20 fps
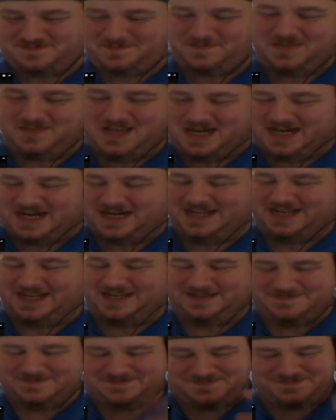
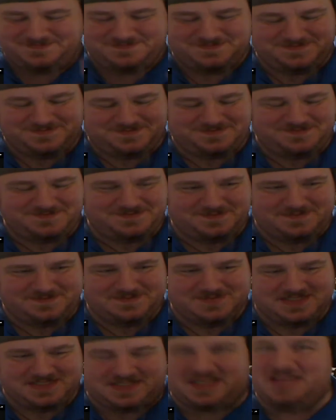uh
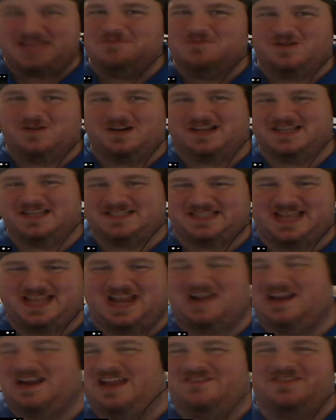teamwork is
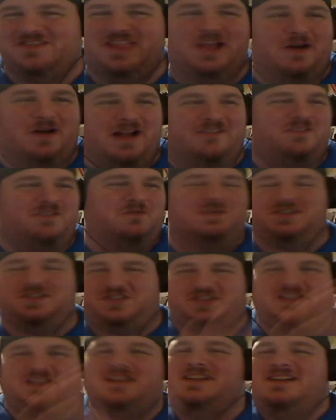there, even though
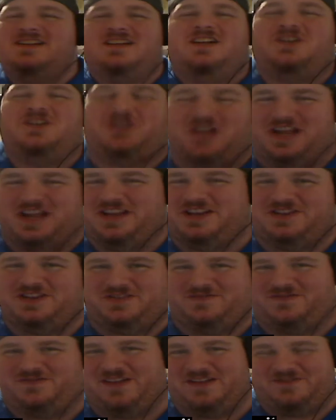everyone's trying to
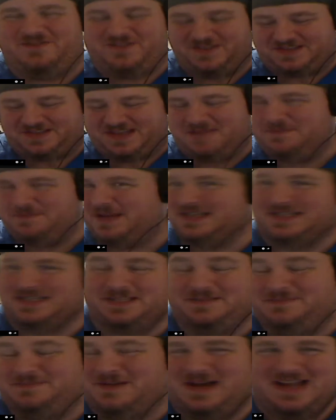fight for the same piece of
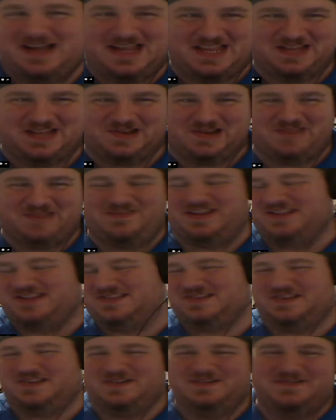the pie. You know what I mean?
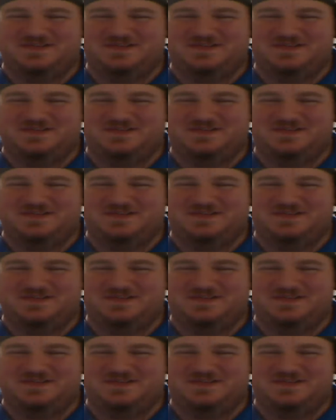So.